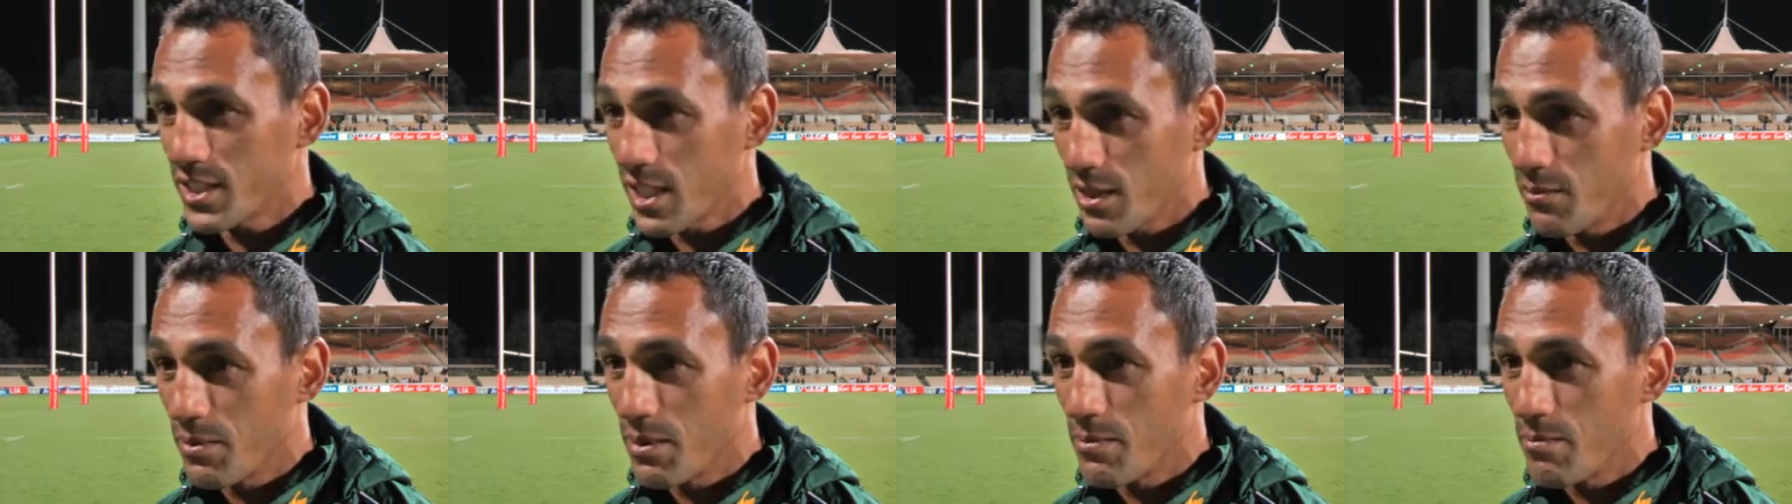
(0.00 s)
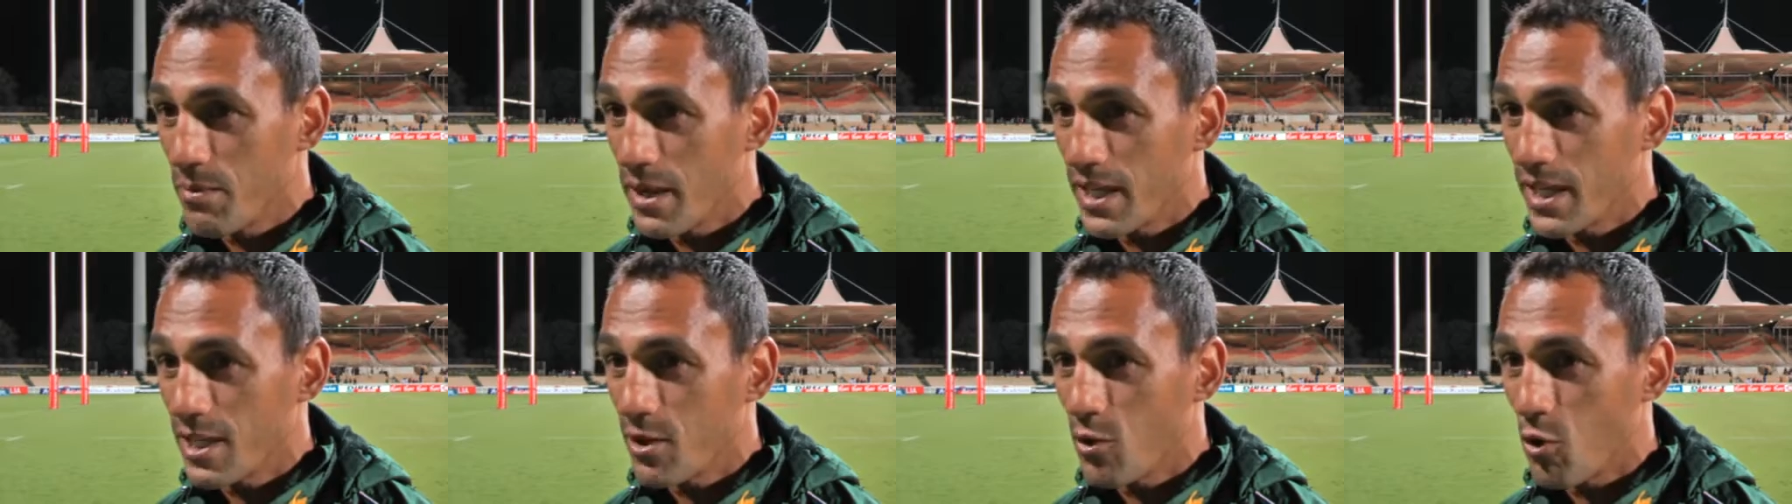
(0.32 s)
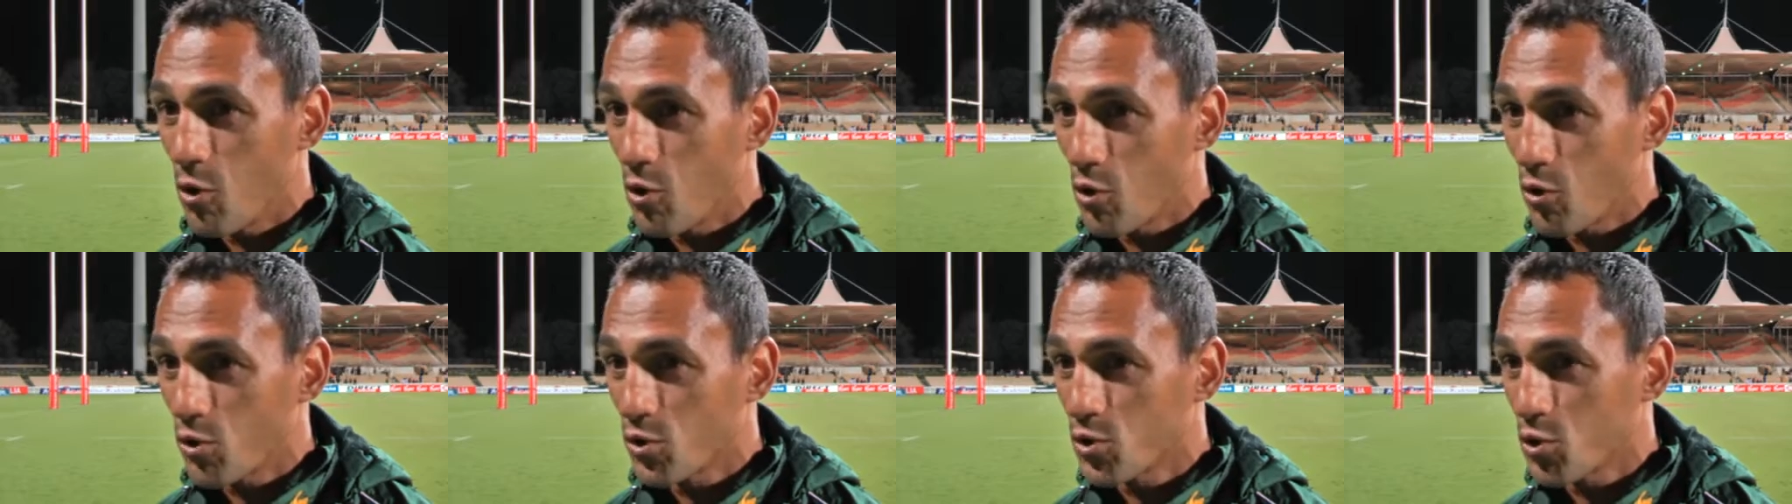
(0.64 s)
still be many
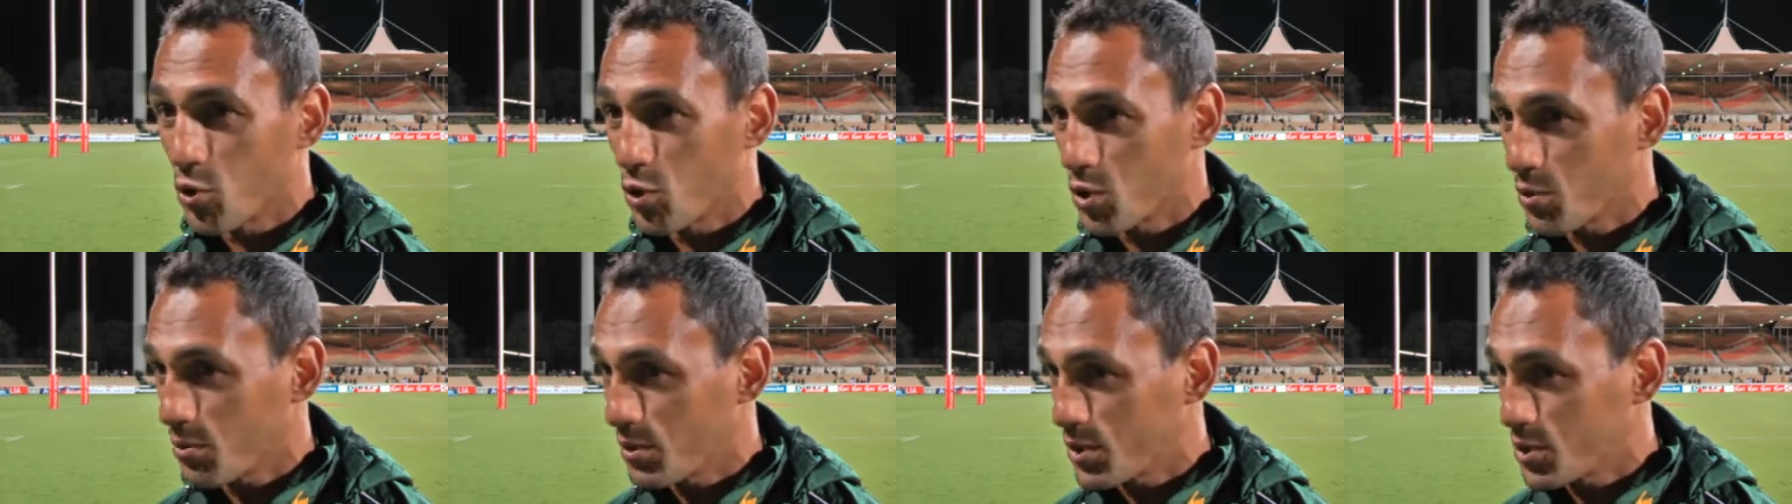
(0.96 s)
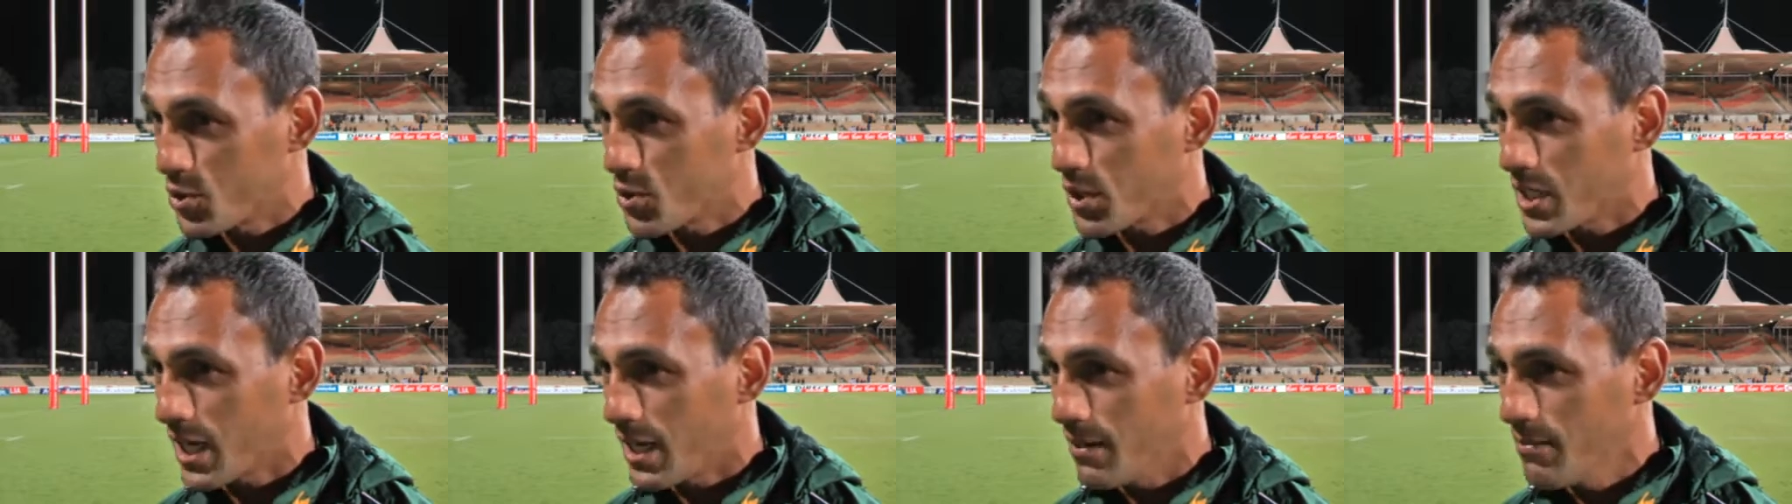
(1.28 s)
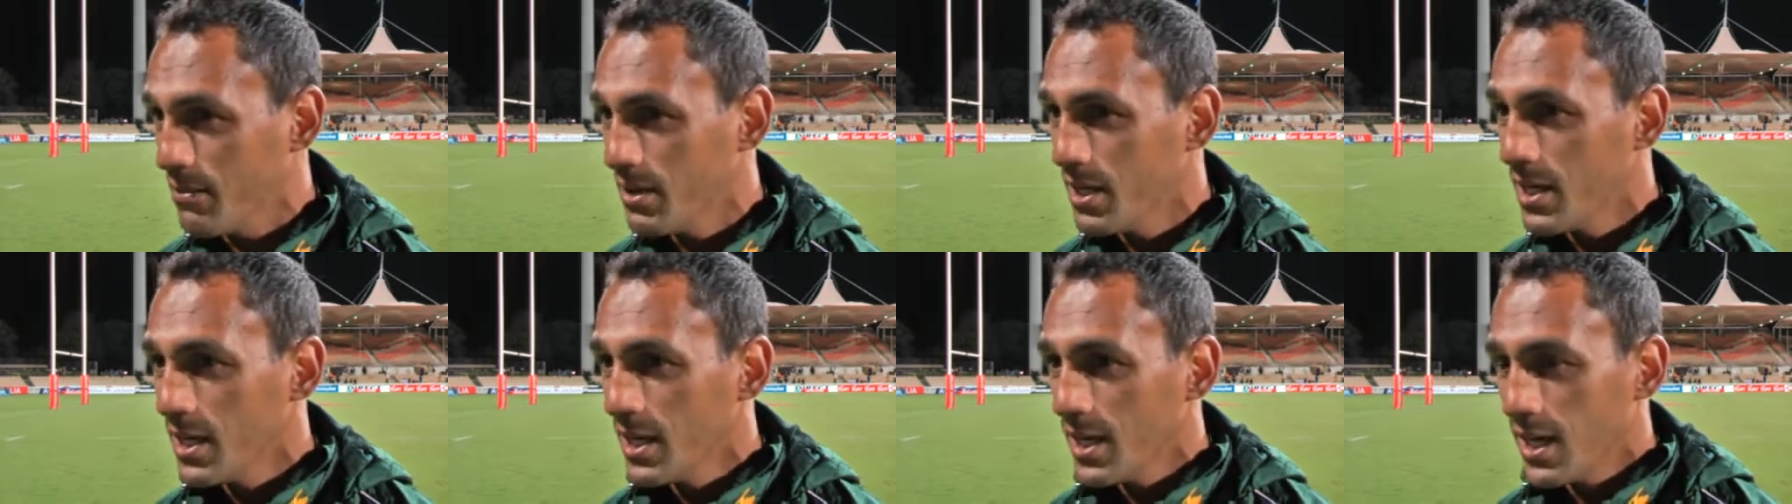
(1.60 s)
Hong Kong tournaments to
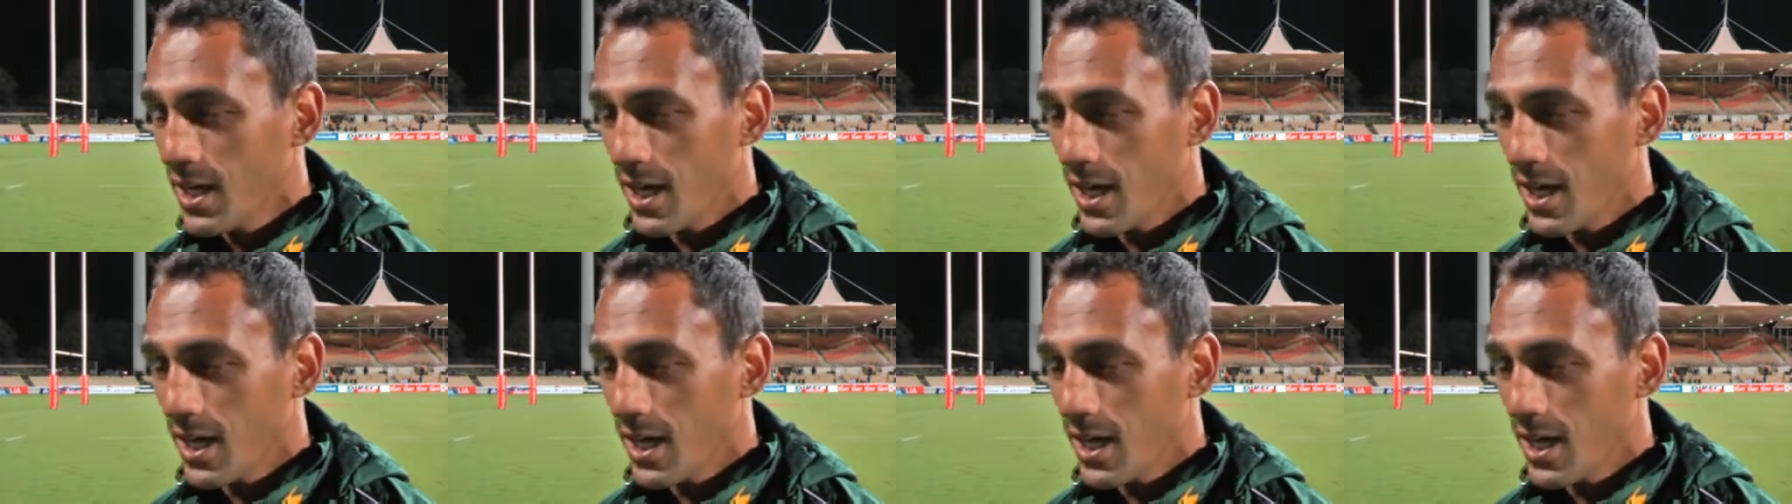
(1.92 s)
come.